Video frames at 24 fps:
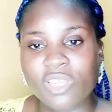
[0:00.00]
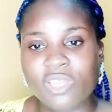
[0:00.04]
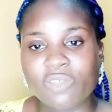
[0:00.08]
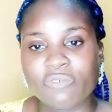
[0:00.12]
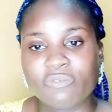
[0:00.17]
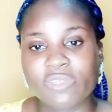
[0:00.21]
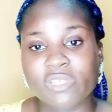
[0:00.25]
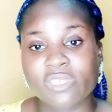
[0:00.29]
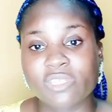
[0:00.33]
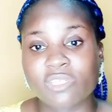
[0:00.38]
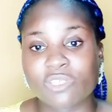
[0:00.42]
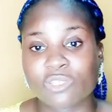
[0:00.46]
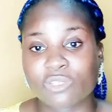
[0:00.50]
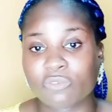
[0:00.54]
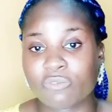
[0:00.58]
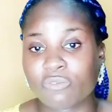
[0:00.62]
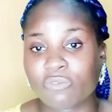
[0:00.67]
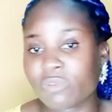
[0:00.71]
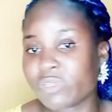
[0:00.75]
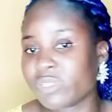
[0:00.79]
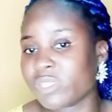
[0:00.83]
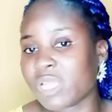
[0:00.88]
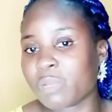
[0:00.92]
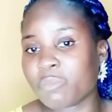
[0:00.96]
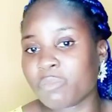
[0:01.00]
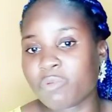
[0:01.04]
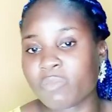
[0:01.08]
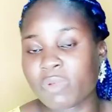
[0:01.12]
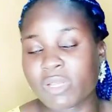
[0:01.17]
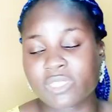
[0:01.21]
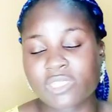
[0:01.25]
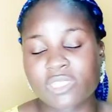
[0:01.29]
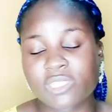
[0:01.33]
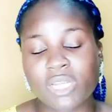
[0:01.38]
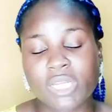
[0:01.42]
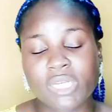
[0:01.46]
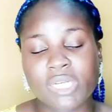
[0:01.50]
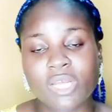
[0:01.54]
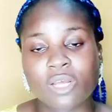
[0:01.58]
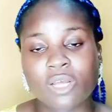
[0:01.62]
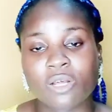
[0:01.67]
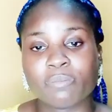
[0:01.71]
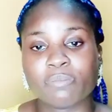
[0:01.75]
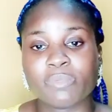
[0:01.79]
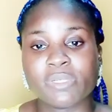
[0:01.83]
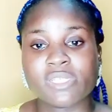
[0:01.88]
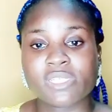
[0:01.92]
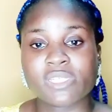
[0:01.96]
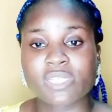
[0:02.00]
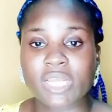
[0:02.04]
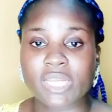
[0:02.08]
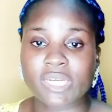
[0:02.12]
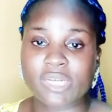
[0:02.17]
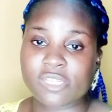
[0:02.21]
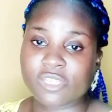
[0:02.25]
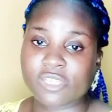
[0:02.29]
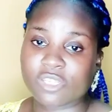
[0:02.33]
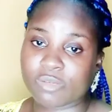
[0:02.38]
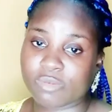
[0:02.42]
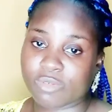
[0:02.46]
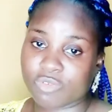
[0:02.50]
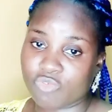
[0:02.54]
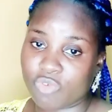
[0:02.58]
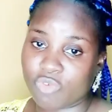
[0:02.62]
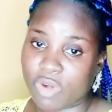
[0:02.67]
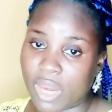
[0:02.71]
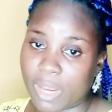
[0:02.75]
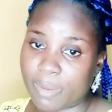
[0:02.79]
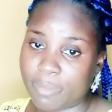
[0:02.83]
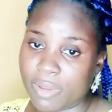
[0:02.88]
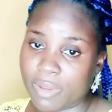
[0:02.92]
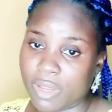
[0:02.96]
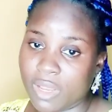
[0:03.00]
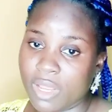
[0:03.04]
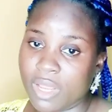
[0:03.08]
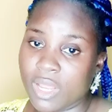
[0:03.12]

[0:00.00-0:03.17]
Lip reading: If this is your first time on my channel, please kindly subscribe,